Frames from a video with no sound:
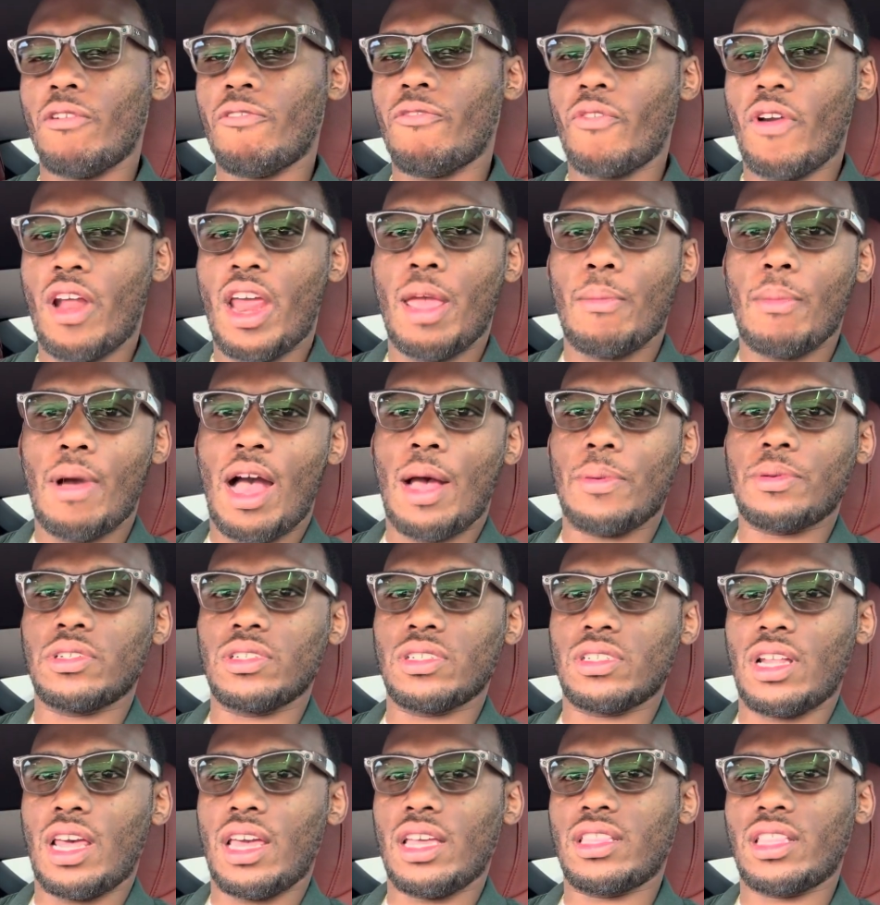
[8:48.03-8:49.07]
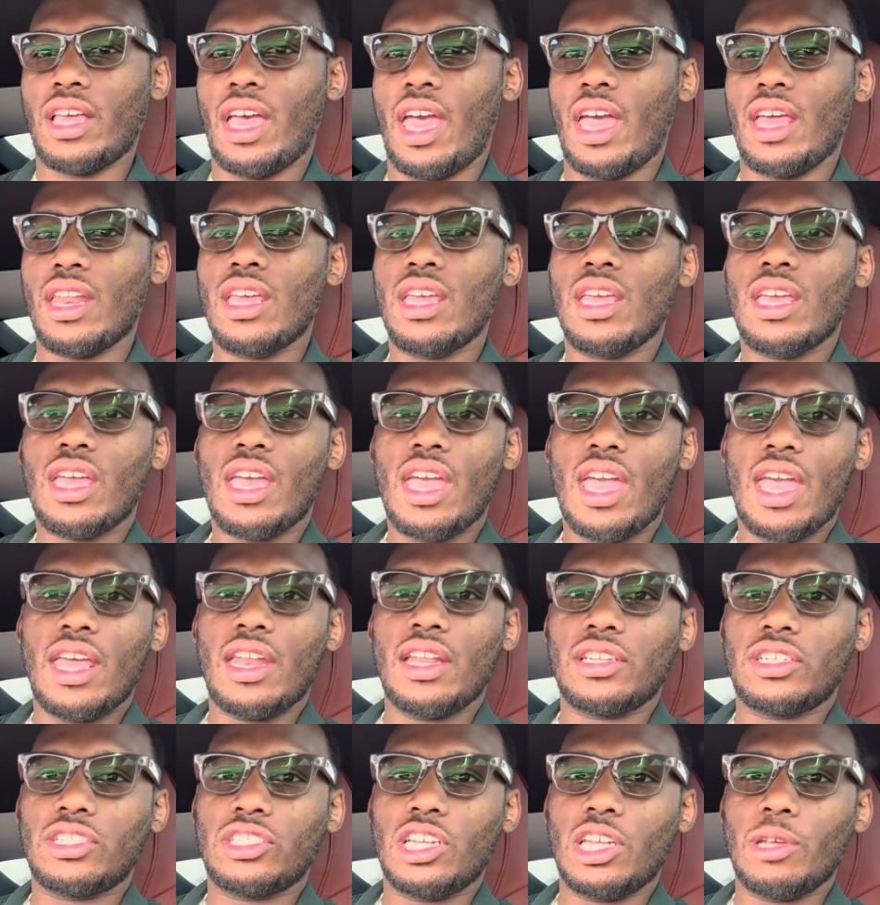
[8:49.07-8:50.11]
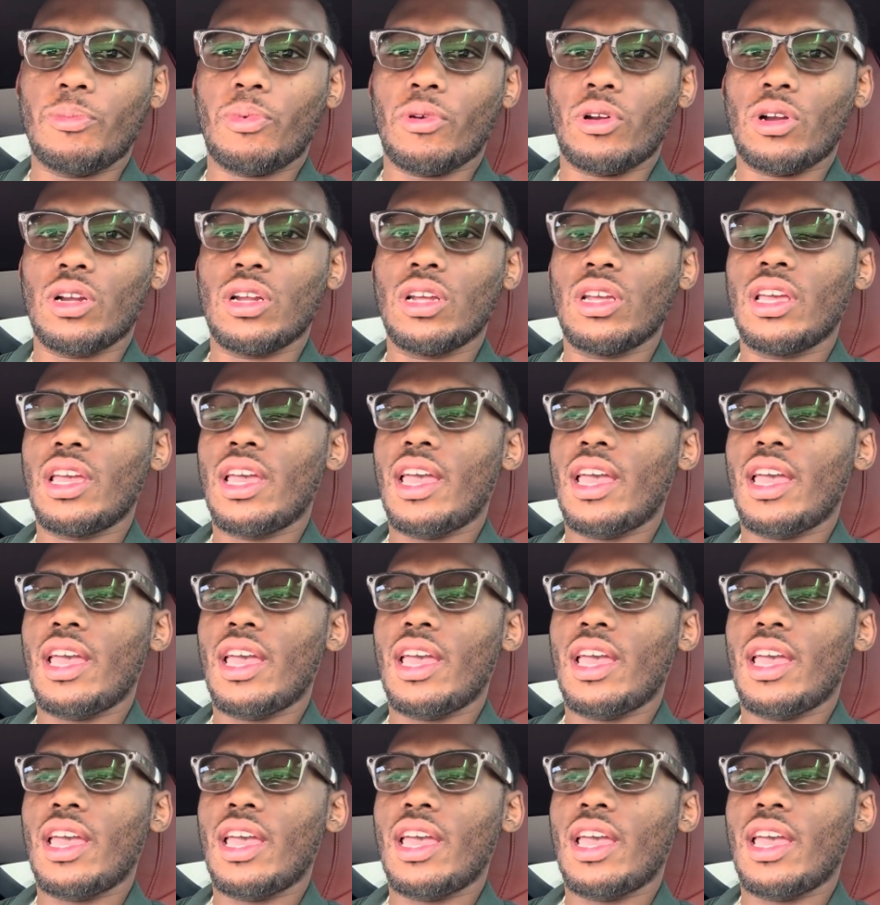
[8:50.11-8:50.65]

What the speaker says: frame options like that, and it's cheaper.